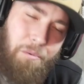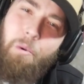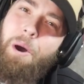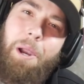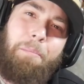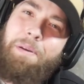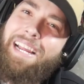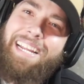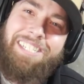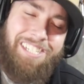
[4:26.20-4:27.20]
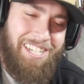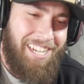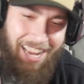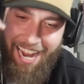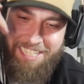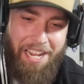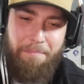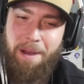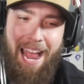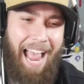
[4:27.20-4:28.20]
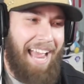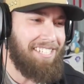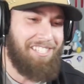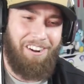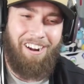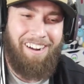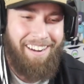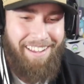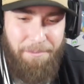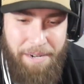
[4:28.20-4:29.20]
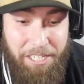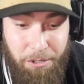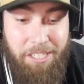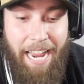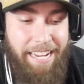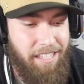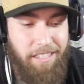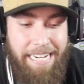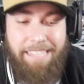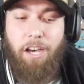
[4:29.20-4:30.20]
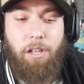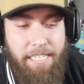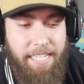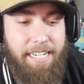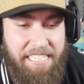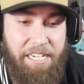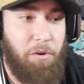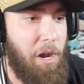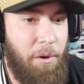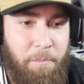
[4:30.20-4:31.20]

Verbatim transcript: What a pitch. I tip my hat, sir. We do take the lead, though. Let's get a zero.